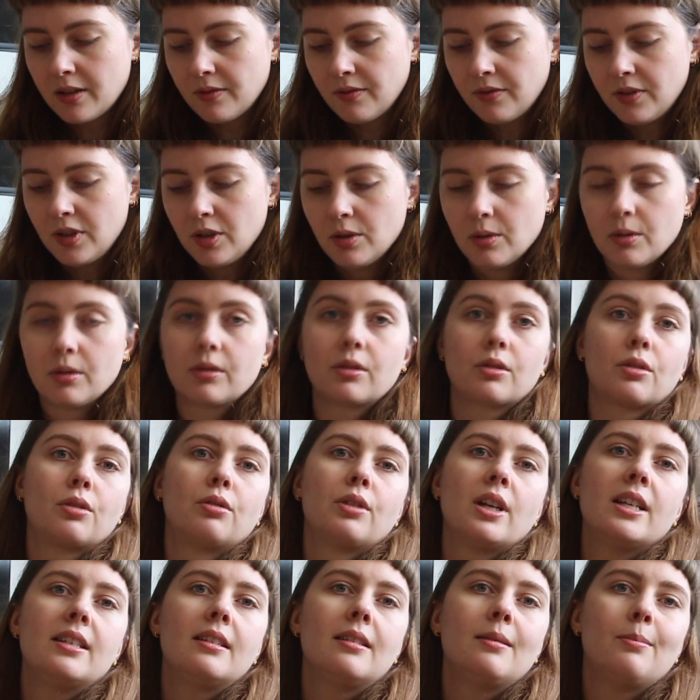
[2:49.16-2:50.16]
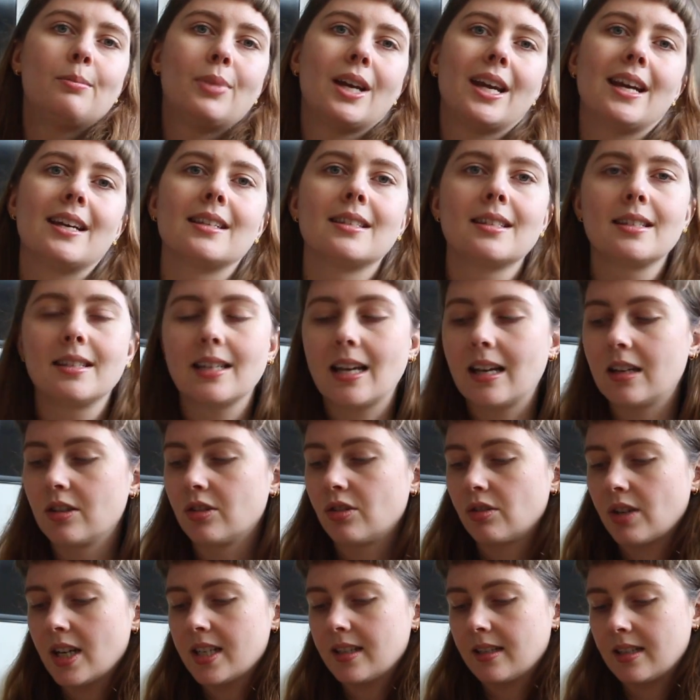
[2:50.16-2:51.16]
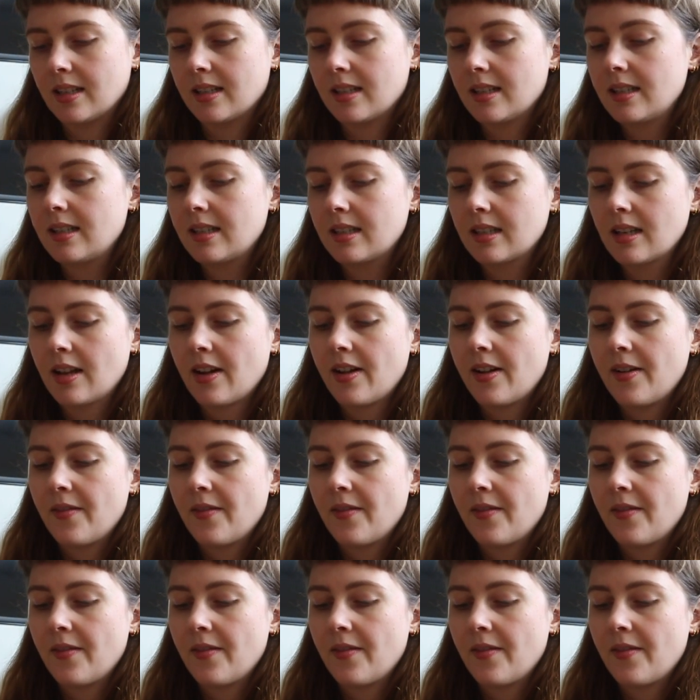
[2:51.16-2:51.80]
a few crazy pants and dresses,